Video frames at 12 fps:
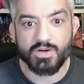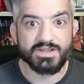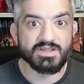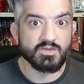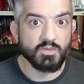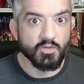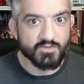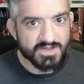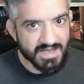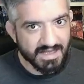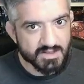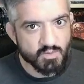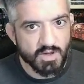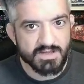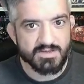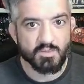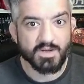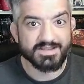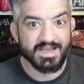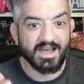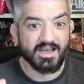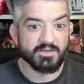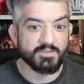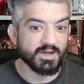a city of judgment but
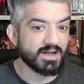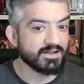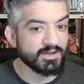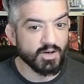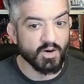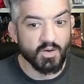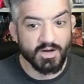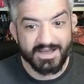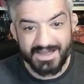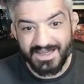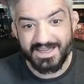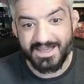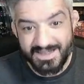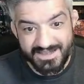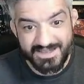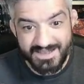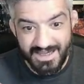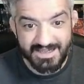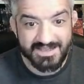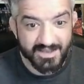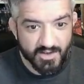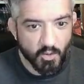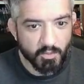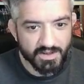i you know it's just
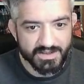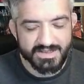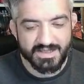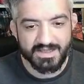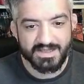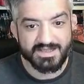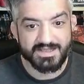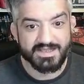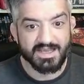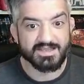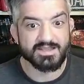an obelisk it's just